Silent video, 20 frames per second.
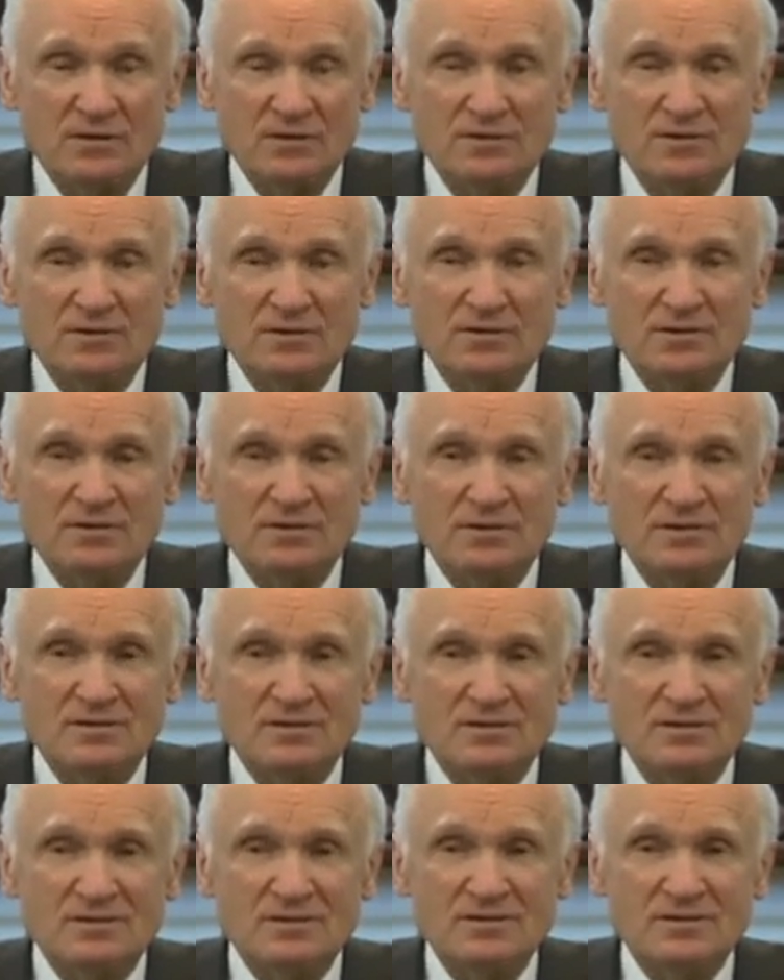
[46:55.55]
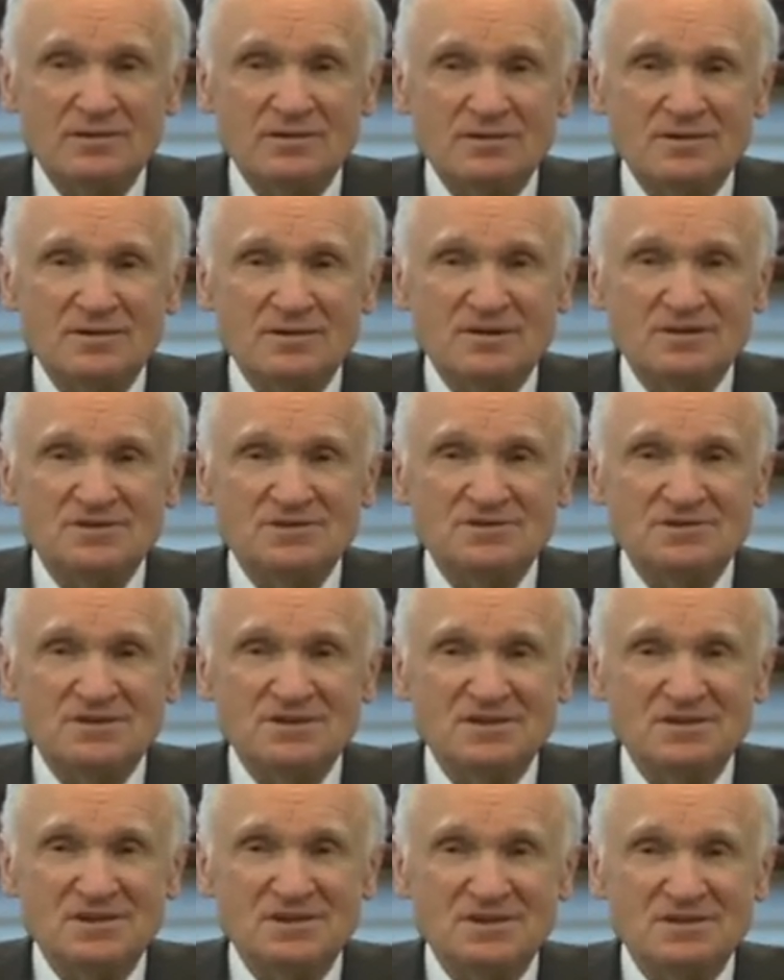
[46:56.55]
the laws of the spiritual
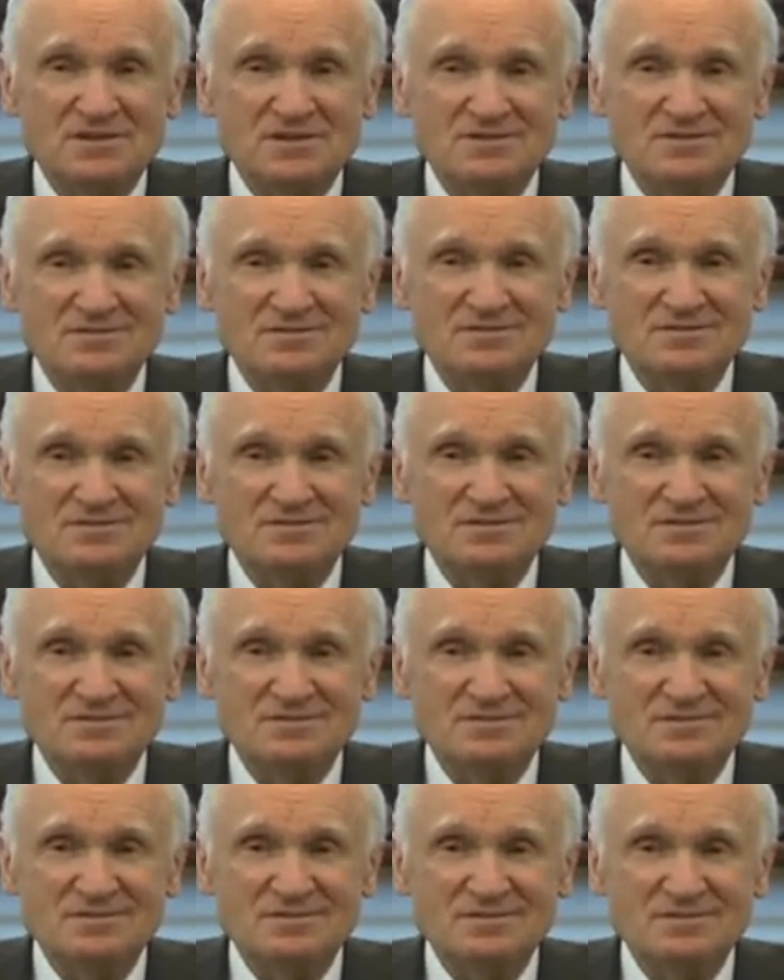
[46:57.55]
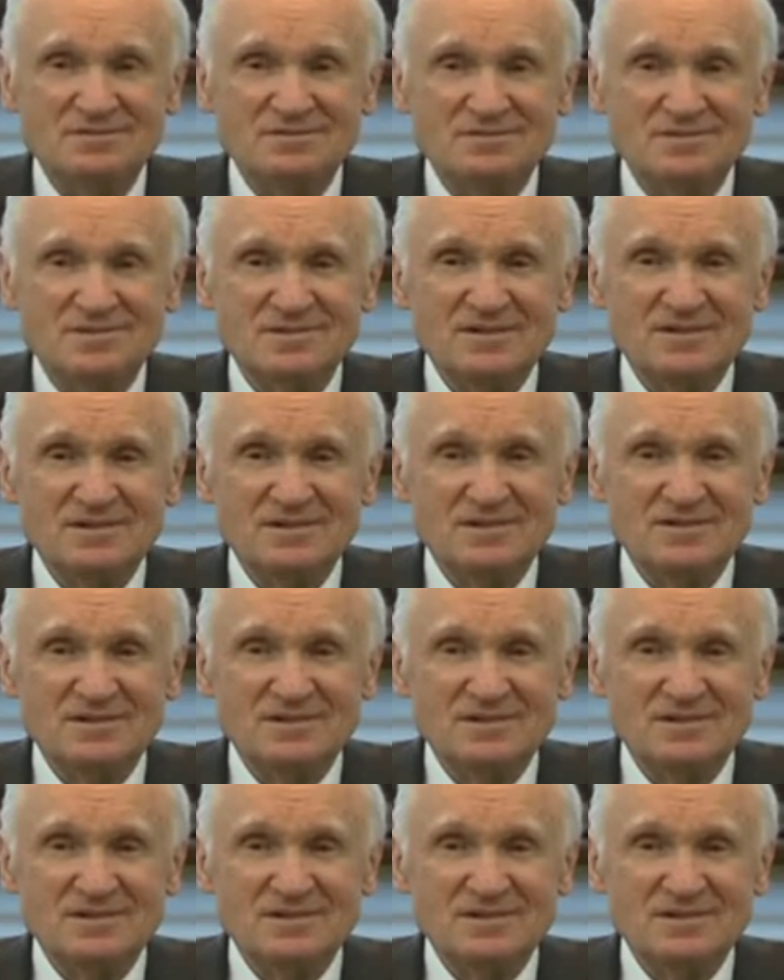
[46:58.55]
life. Never.